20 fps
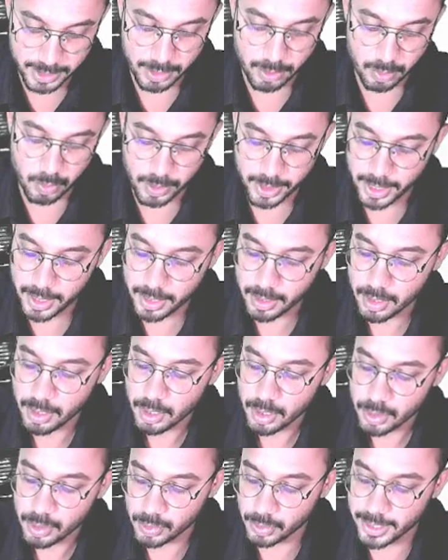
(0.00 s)
Okay.
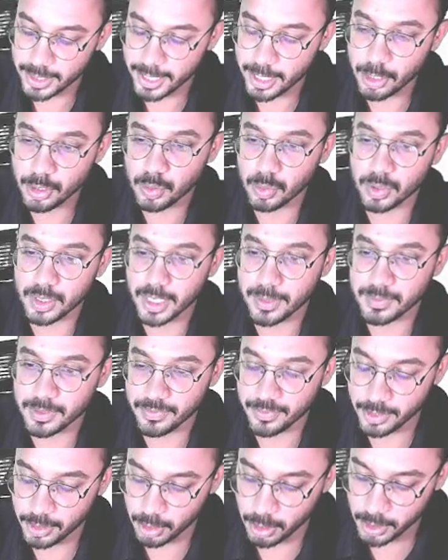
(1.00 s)
So there are two types
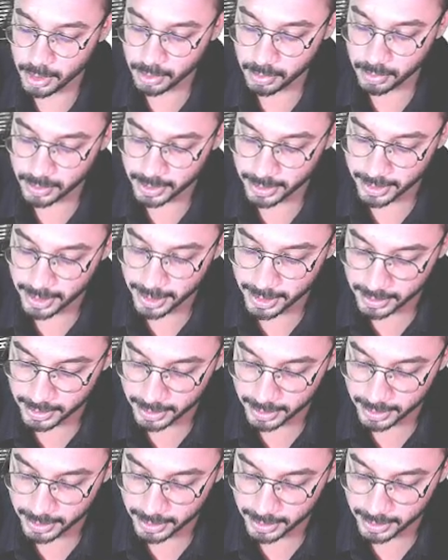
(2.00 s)
of corticosteroid, that